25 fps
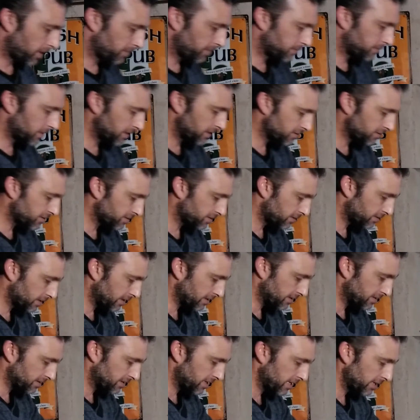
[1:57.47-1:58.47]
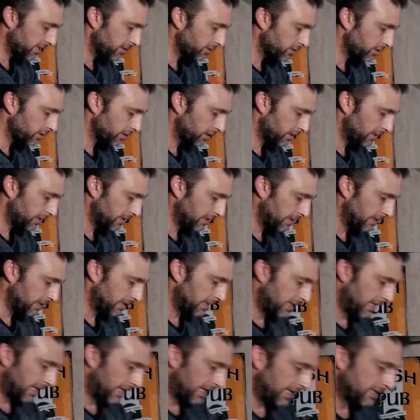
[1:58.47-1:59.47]
pop this disk here
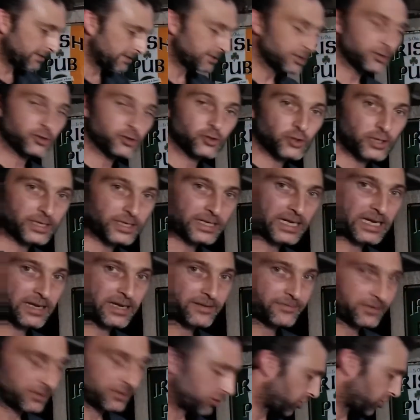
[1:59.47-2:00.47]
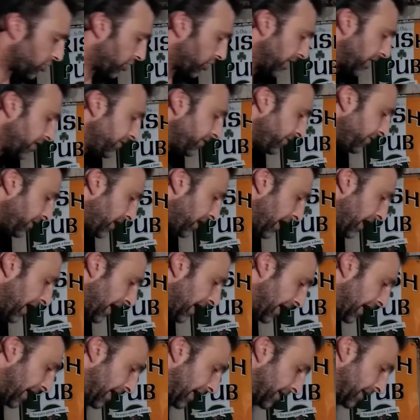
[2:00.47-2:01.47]
into three and a half inch drive
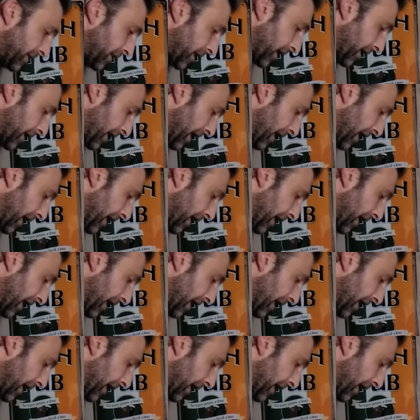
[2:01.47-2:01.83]
and